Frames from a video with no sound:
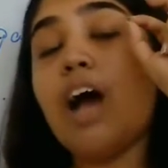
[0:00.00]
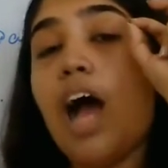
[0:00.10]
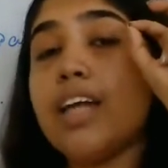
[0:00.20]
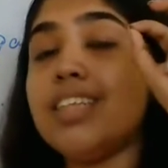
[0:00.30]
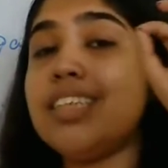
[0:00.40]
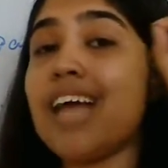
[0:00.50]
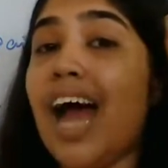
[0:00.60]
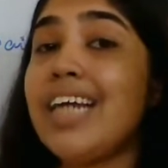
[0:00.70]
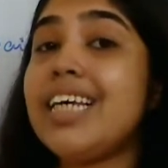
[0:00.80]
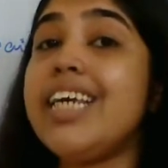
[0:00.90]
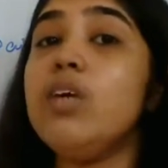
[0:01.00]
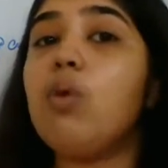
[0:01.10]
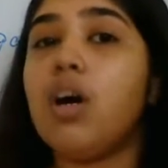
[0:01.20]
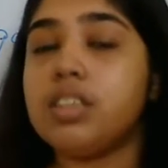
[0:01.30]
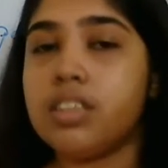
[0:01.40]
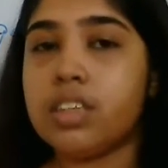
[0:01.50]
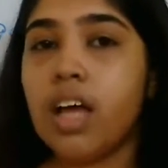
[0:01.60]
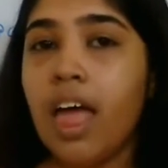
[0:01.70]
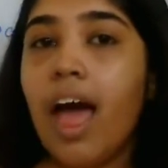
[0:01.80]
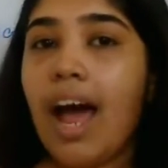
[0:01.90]
this is our keywords.
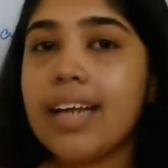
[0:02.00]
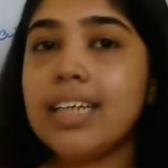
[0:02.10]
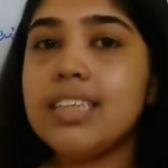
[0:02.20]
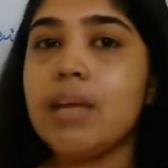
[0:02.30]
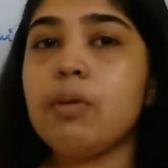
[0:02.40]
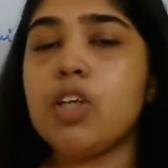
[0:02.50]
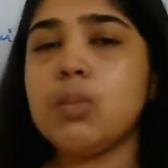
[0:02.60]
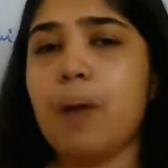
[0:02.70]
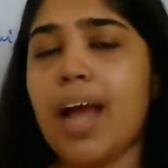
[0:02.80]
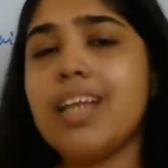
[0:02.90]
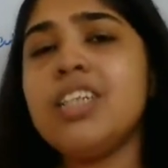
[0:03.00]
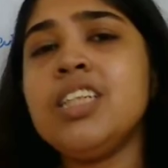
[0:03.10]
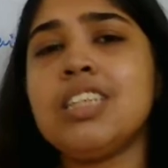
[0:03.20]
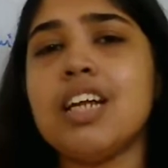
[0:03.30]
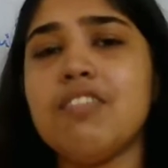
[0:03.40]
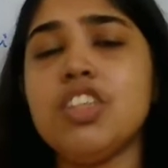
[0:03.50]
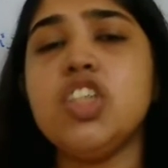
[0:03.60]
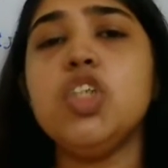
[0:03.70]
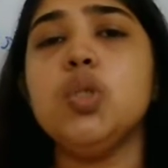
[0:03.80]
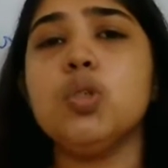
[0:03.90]
Understand? Because biology itself is
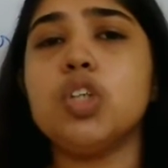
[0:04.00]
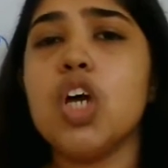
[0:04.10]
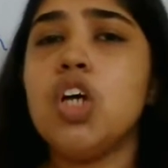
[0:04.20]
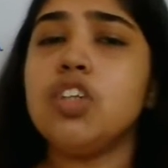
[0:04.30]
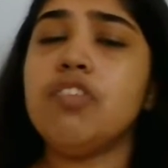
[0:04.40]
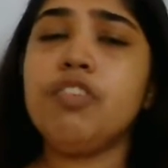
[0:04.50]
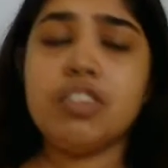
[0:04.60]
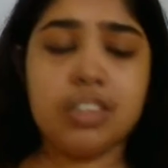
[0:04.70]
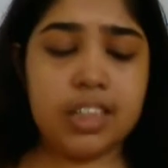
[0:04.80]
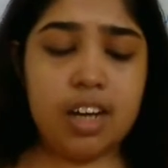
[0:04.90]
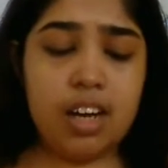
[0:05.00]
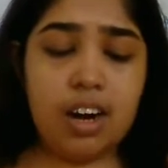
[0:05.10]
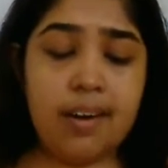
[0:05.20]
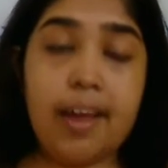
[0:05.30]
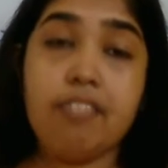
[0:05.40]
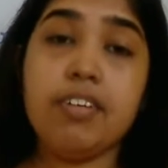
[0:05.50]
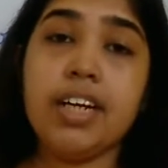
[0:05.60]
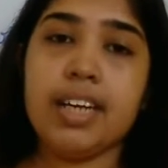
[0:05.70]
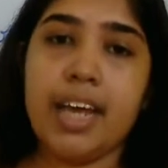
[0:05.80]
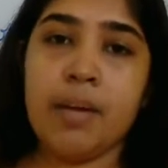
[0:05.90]
huge. So if you sit and learn
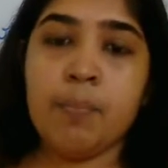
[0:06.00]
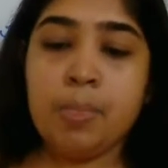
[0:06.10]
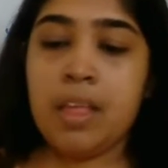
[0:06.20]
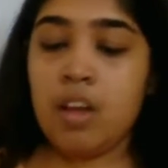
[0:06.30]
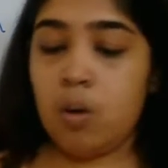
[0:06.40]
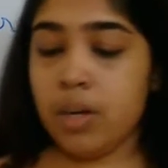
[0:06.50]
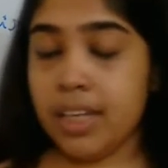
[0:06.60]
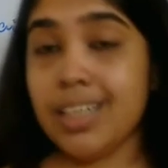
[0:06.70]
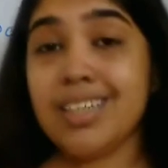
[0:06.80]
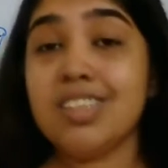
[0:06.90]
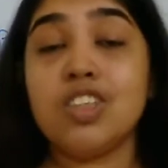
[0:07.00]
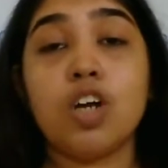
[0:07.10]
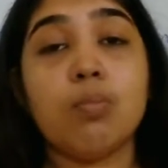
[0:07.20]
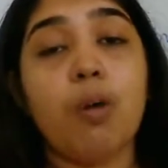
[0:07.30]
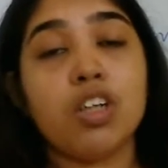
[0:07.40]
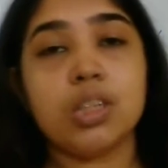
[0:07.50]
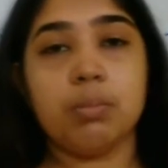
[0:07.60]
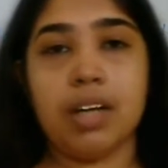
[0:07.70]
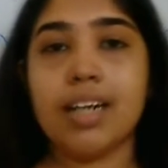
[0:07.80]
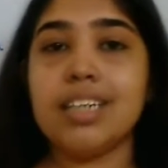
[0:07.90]
everything, okay, then it's not possible.